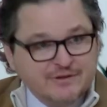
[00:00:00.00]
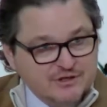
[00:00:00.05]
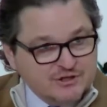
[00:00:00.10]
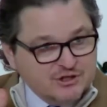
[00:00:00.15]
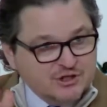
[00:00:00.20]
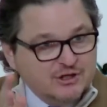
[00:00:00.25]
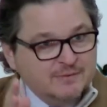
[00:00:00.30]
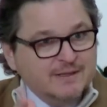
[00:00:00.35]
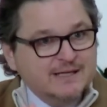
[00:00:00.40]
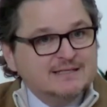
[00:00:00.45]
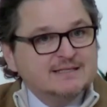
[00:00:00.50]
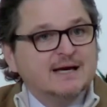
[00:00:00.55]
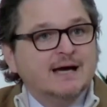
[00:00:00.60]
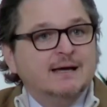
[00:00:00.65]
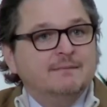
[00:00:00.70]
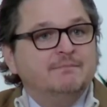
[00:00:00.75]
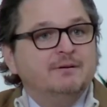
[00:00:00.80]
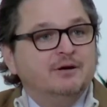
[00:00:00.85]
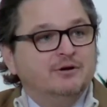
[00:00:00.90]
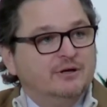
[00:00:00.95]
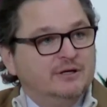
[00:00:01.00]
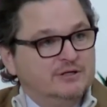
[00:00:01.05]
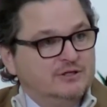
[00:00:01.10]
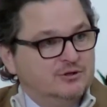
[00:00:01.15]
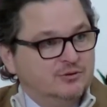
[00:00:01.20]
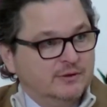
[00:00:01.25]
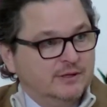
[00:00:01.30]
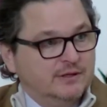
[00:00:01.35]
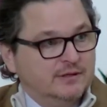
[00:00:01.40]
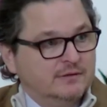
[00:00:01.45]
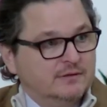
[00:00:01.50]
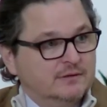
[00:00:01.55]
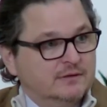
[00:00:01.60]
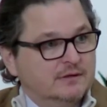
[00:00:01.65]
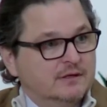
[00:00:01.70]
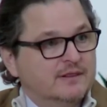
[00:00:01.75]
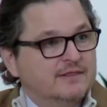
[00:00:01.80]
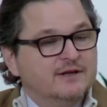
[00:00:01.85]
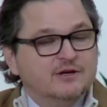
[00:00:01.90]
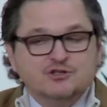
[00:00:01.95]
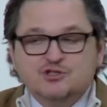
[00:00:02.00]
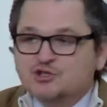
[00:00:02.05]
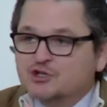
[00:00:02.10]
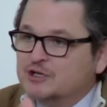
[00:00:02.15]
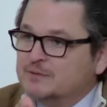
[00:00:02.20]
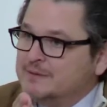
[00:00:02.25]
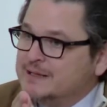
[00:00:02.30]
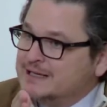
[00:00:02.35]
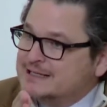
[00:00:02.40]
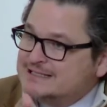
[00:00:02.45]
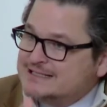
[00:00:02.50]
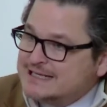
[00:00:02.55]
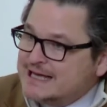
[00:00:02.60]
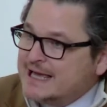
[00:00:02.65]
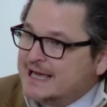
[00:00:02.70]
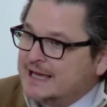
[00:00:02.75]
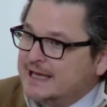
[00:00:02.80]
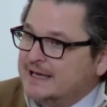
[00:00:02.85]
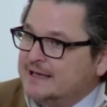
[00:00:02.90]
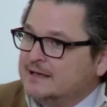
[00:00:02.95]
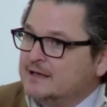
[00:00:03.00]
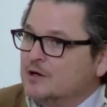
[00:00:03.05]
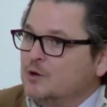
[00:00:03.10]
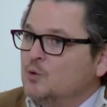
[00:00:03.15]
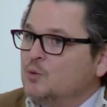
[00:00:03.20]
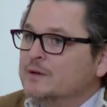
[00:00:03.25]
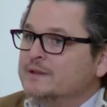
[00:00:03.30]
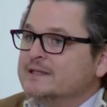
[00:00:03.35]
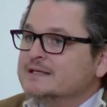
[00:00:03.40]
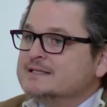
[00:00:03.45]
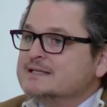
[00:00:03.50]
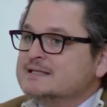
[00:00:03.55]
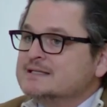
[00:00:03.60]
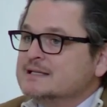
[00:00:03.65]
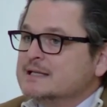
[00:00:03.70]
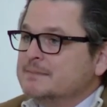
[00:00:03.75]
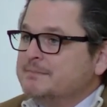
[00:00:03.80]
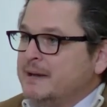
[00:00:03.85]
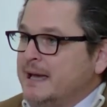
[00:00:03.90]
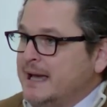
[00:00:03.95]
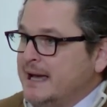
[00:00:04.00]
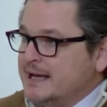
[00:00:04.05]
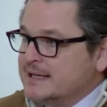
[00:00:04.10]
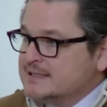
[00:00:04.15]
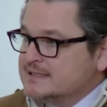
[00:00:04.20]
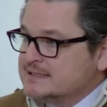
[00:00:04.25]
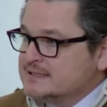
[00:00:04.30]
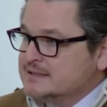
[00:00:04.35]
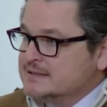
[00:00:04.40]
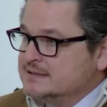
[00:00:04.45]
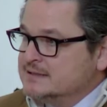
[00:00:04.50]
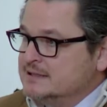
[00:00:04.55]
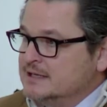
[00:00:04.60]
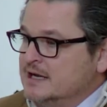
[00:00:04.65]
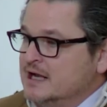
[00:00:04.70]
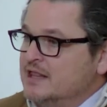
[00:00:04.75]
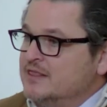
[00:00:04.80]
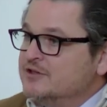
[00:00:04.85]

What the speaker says: but there's going to be a time period to it. There's going to be a day when this is in the past.